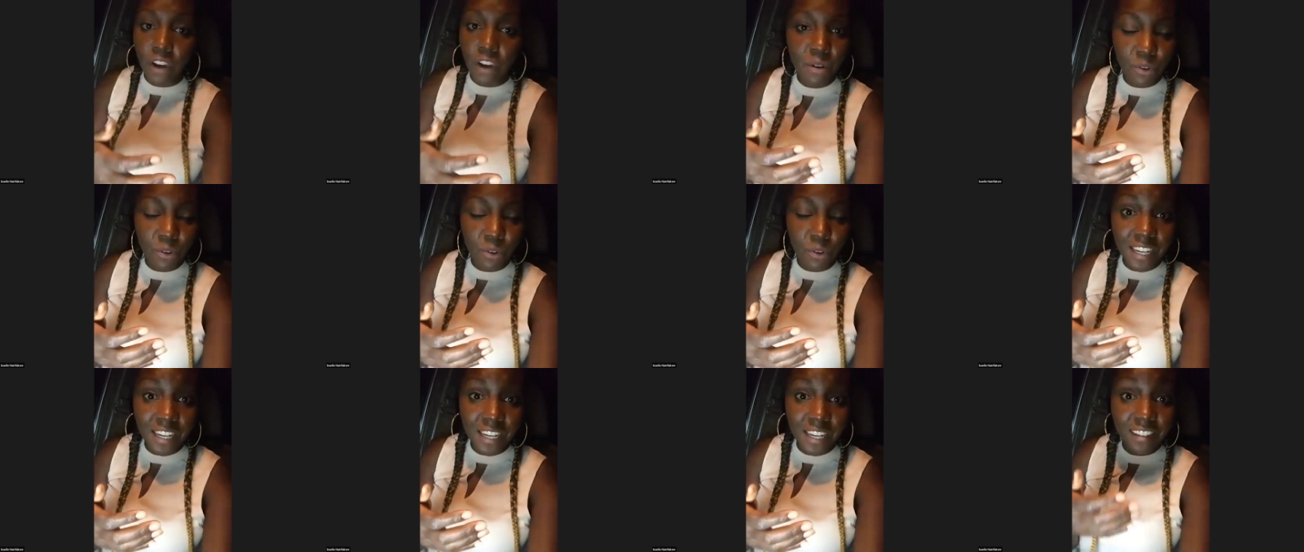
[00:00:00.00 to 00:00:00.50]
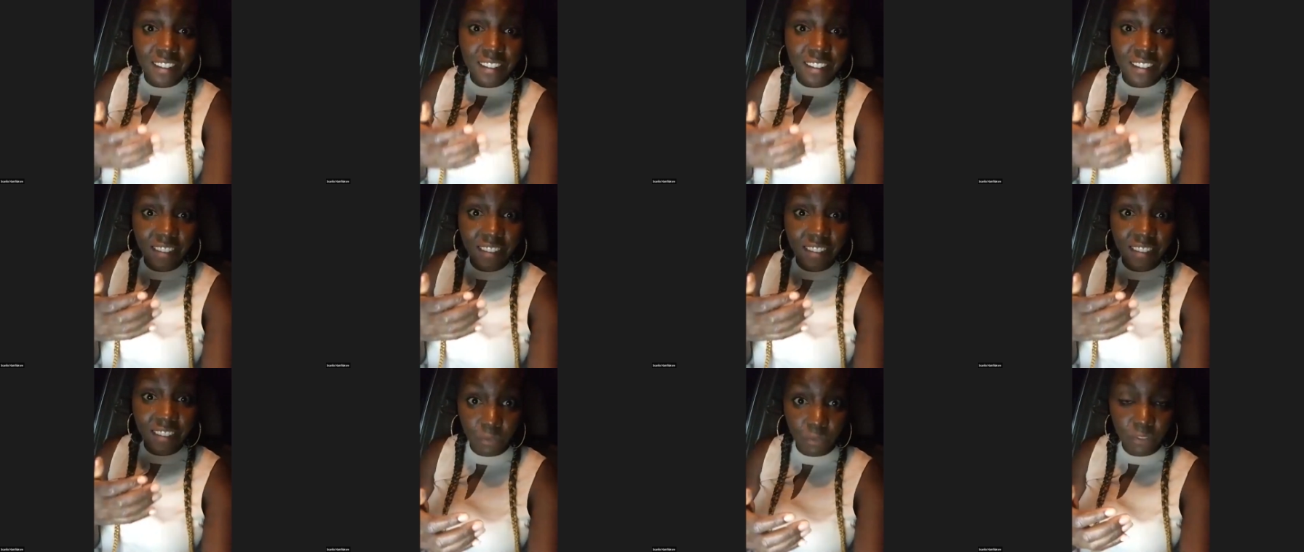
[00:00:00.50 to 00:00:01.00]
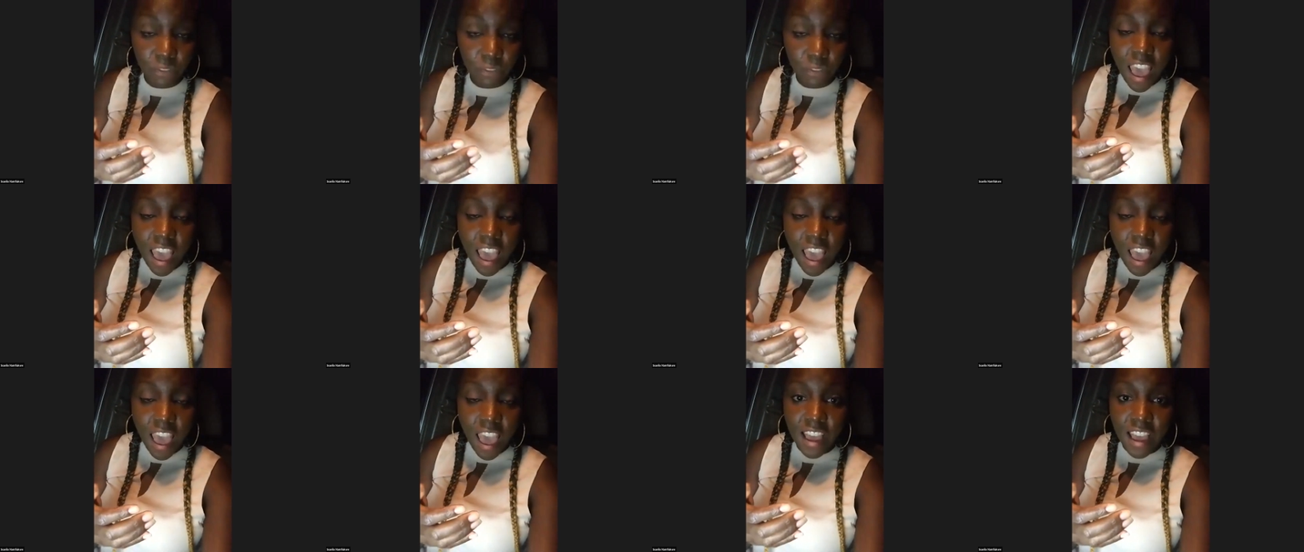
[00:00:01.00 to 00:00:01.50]
we create is safe.
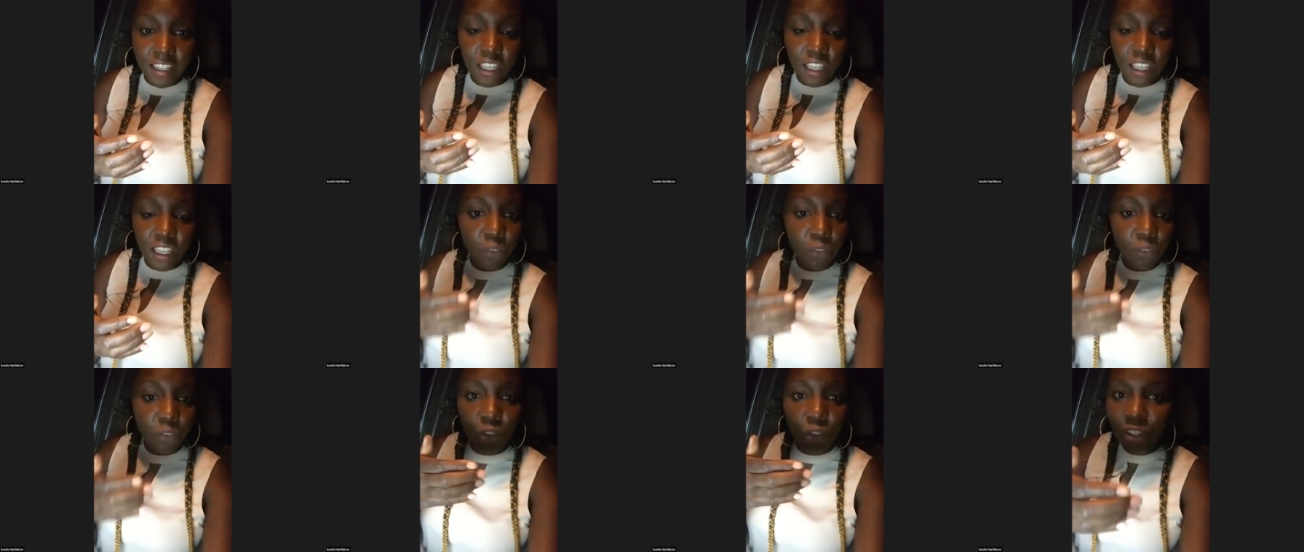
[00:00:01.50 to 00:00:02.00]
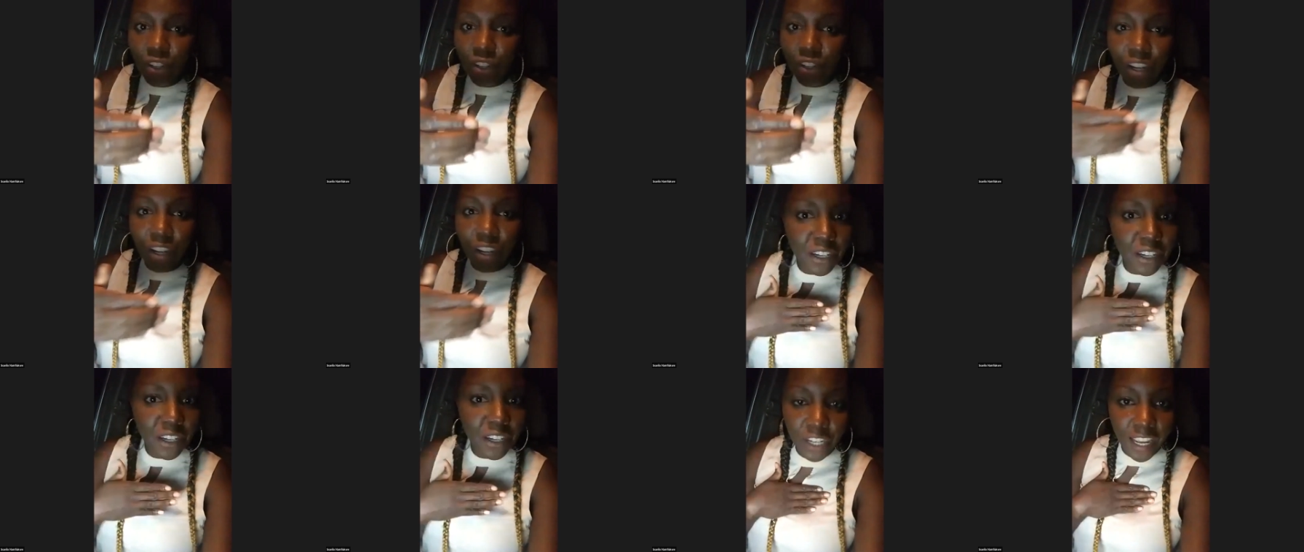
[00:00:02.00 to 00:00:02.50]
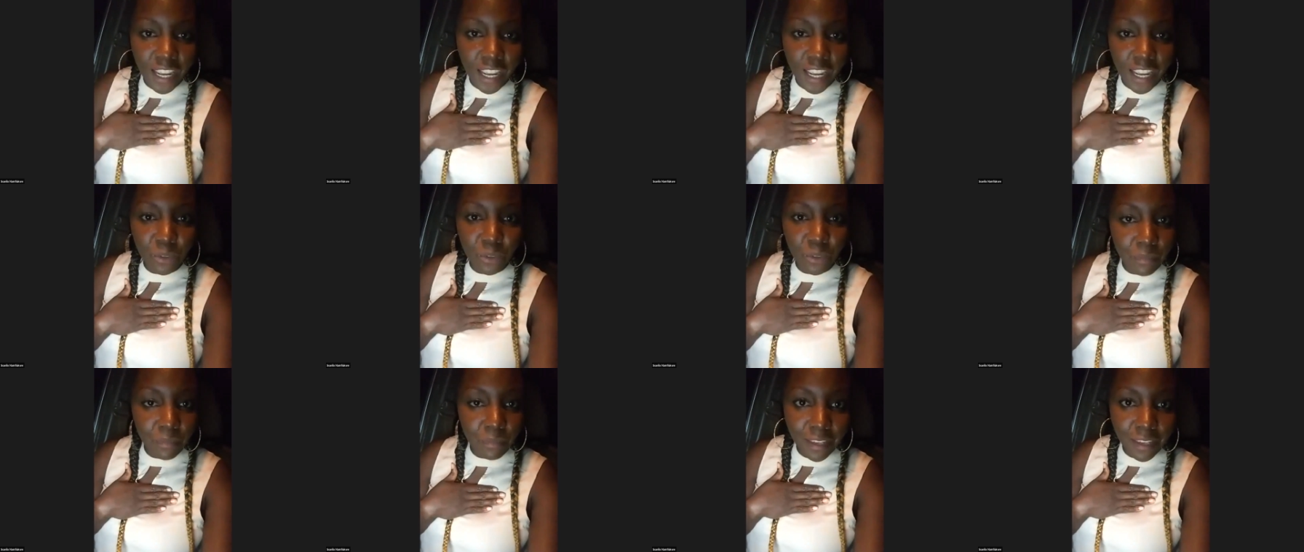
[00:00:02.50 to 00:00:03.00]
And if you're not going to connect
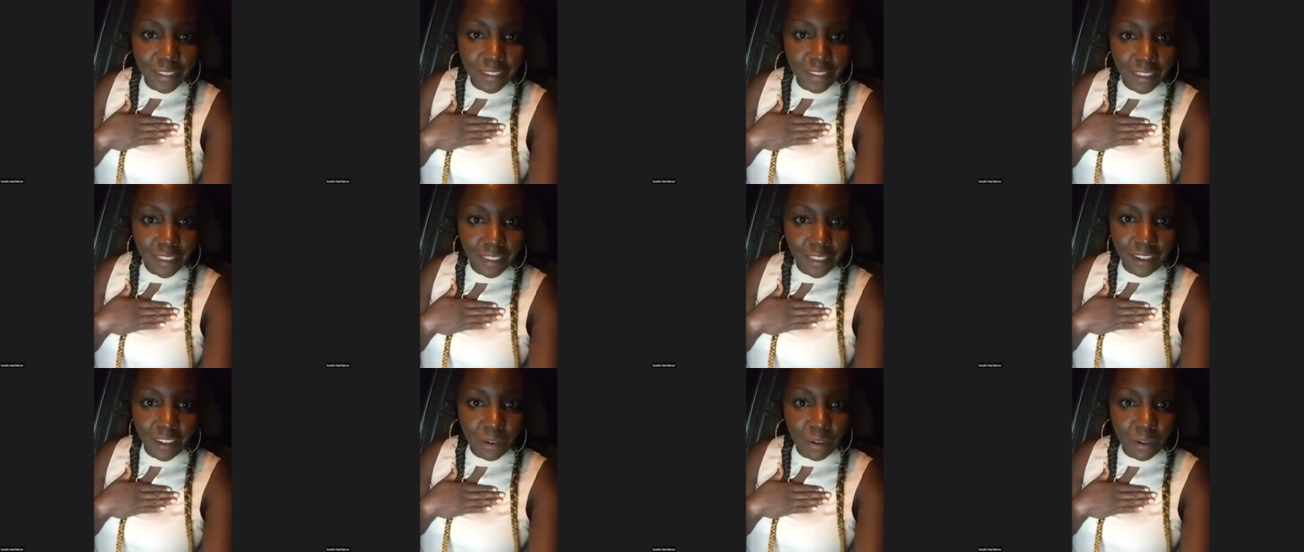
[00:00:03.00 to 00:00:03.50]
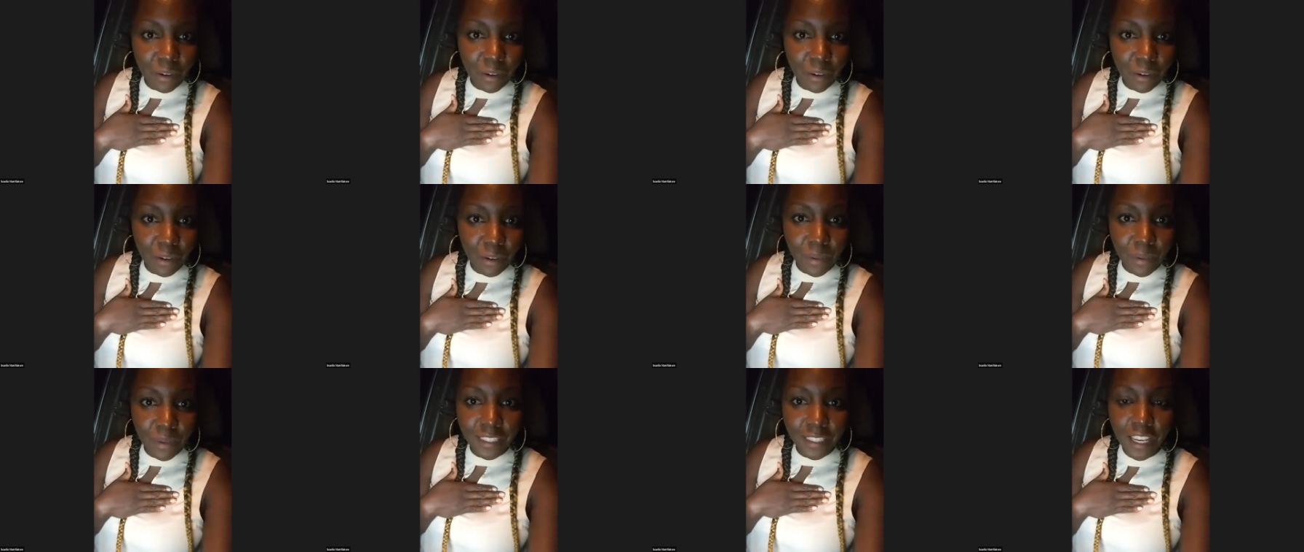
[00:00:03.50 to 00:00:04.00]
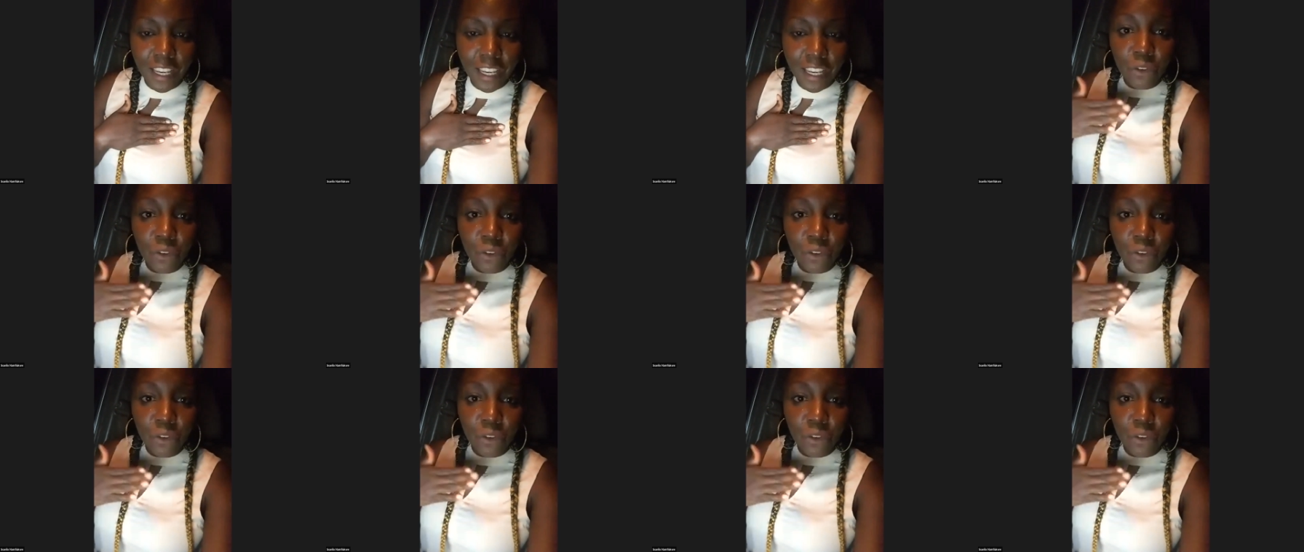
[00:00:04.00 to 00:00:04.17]
with me as a therapist,